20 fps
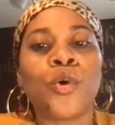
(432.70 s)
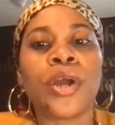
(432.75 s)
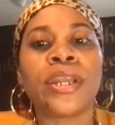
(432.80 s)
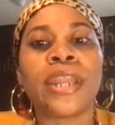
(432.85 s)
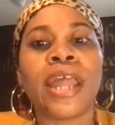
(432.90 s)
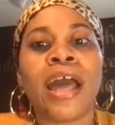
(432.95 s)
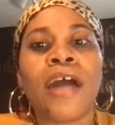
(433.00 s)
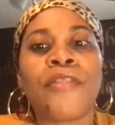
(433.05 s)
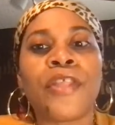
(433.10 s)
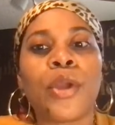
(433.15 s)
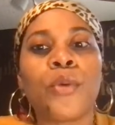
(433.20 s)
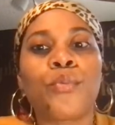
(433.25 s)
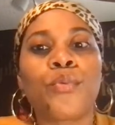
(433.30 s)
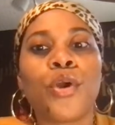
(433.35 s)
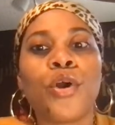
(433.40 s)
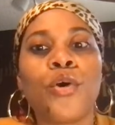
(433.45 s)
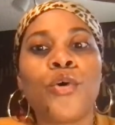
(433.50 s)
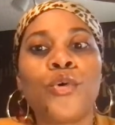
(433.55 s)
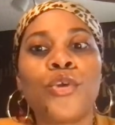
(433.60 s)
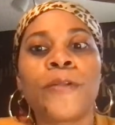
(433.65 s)
down that
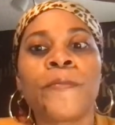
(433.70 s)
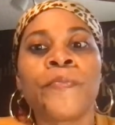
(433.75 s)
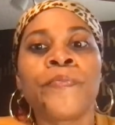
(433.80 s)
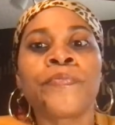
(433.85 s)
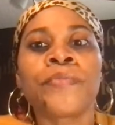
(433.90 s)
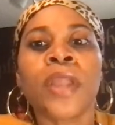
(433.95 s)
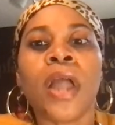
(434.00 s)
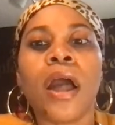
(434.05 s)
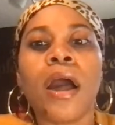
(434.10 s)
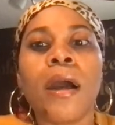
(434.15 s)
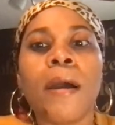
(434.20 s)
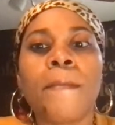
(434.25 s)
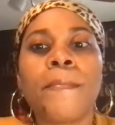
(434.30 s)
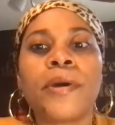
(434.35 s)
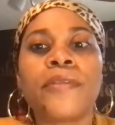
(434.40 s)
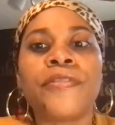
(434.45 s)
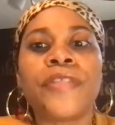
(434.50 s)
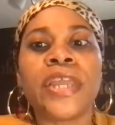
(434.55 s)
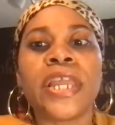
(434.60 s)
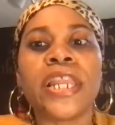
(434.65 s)
road.
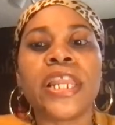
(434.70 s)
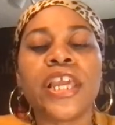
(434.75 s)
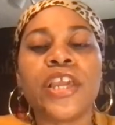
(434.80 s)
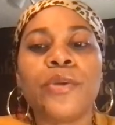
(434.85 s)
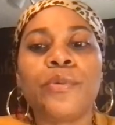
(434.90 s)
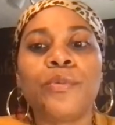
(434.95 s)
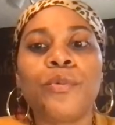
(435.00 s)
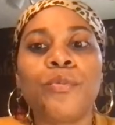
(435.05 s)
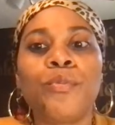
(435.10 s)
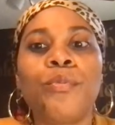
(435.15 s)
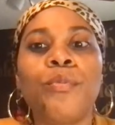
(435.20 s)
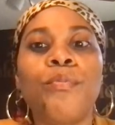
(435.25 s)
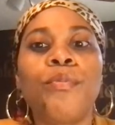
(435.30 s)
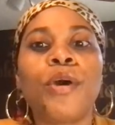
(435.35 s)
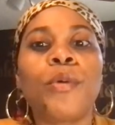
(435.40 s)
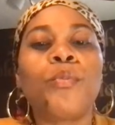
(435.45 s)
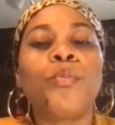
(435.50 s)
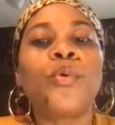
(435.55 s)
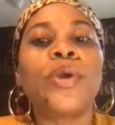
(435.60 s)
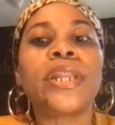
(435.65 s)
But
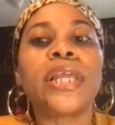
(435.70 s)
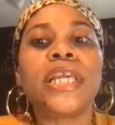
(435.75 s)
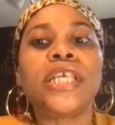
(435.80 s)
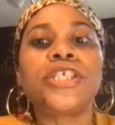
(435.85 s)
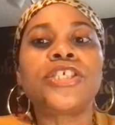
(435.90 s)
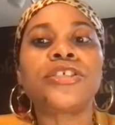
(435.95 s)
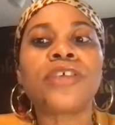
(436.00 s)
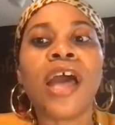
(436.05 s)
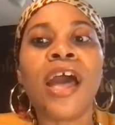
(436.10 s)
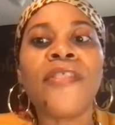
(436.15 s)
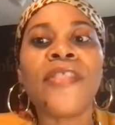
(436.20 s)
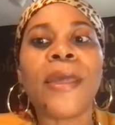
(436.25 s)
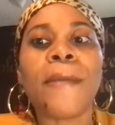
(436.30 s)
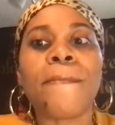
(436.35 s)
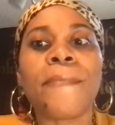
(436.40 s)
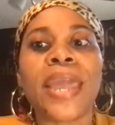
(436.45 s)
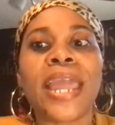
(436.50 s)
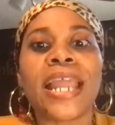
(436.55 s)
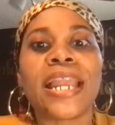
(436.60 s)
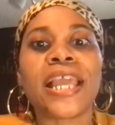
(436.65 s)
when he saw that
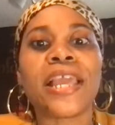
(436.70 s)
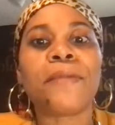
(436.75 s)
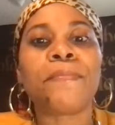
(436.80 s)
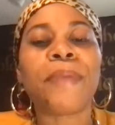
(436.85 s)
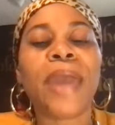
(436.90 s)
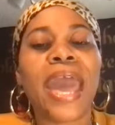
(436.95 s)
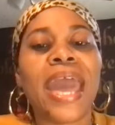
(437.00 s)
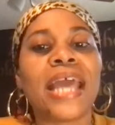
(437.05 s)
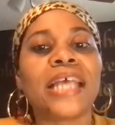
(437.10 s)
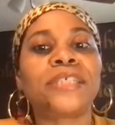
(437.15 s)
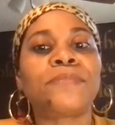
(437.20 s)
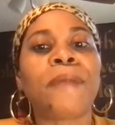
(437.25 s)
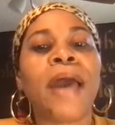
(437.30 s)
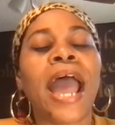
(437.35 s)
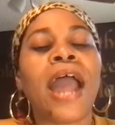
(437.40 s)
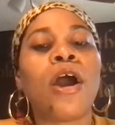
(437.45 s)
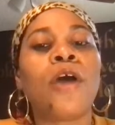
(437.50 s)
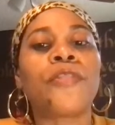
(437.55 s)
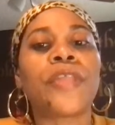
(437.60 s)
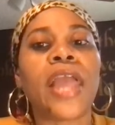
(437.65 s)
man, he passed
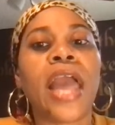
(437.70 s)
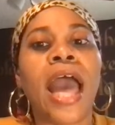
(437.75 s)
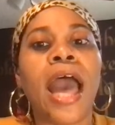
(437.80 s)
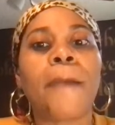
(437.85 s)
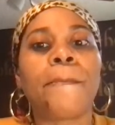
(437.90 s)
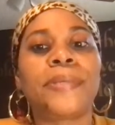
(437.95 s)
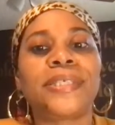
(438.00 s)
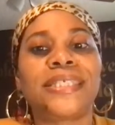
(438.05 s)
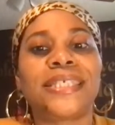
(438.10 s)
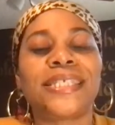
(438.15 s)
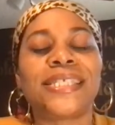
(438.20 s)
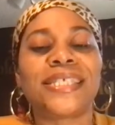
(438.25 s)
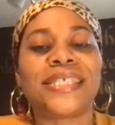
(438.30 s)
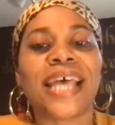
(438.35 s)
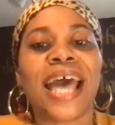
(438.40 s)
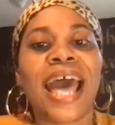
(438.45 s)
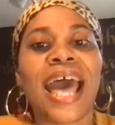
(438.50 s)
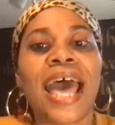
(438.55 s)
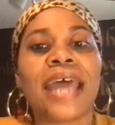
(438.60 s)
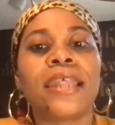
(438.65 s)
by on the opposite
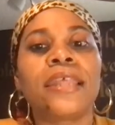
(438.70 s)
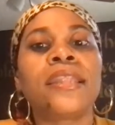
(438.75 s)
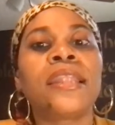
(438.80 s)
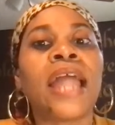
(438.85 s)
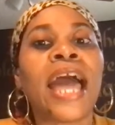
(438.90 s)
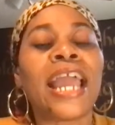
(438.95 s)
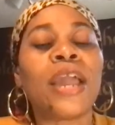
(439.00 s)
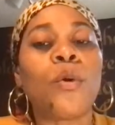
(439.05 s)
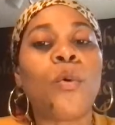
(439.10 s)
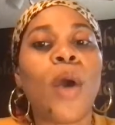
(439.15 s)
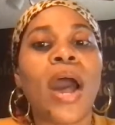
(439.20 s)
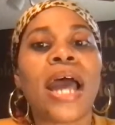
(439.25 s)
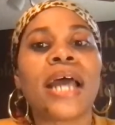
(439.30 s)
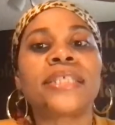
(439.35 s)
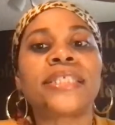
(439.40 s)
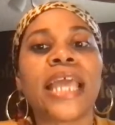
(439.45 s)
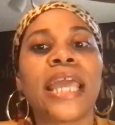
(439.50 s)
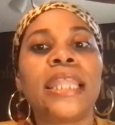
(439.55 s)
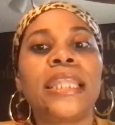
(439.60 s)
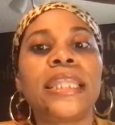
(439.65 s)
side. Likewise,
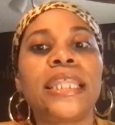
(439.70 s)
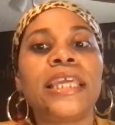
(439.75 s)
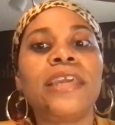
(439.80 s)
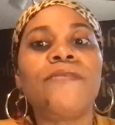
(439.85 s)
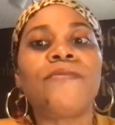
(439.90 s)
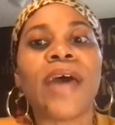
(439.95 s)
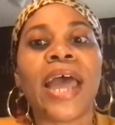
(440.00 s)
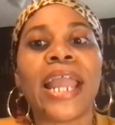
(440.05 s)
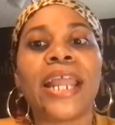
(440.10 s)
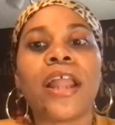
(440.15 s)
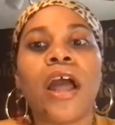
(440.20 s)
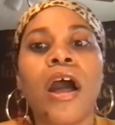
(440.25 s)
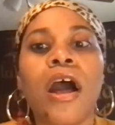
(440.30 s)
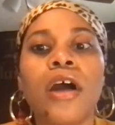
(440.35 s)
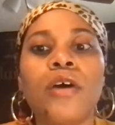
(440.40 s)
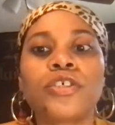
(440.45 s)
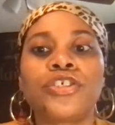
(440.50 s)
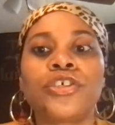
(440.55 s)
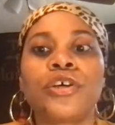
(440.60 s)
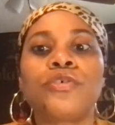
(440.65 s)
a Levite
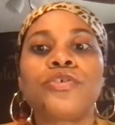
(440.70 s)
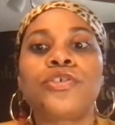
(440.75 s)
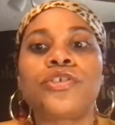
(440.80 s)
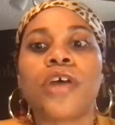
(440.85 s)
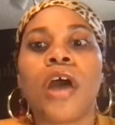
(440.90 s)
also